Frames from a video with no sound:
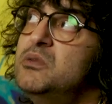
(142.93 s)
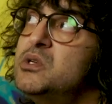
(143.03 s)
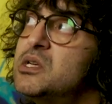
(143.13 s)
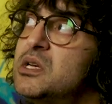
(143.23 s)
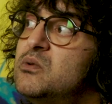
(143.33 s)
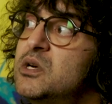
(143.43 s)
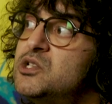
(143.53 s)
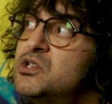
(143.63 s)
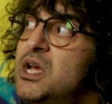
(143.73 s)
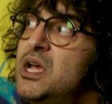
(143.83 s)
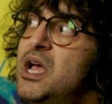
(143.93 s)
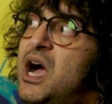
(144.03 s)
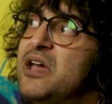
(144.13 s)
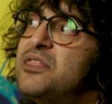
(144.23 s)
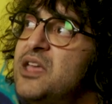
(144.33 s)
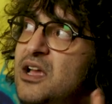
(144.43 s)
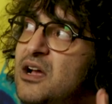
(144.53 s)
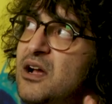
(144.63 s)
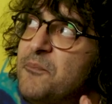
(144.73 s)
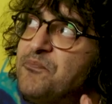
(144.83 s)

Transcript: music, which I think